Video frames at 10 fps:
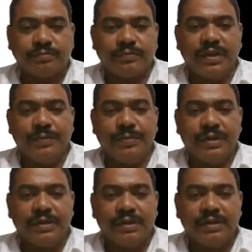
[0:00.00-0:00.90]
if
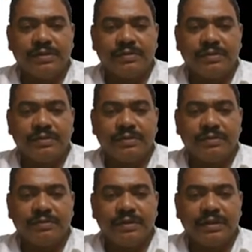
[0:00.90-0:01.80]
B3 is equal to
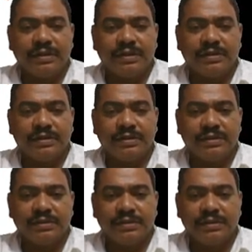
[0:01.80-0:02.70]
0, A3 is the
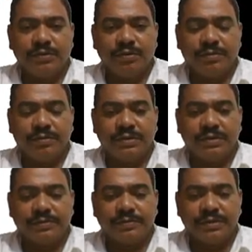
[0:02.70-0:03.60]
GCD, no inverse
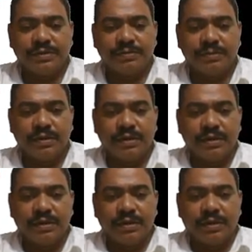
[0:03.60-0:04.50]
is possible.
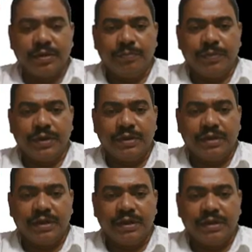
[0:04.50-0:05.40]
If
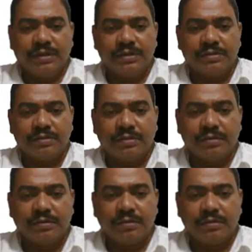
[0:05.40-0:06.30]
B3 is
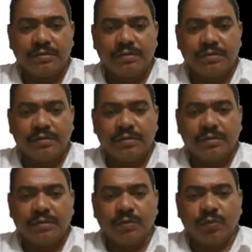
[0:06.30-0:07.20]

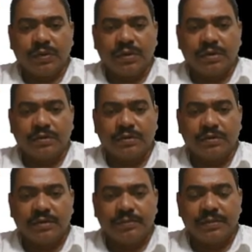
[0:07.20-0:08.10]
1,
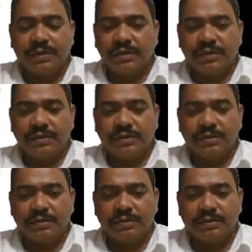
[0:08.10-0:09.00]
then B3 is
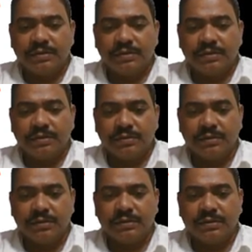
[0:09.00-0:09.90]
the
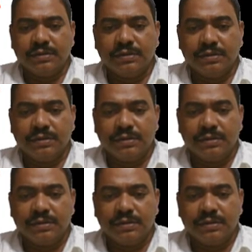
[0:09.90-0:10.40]
GCD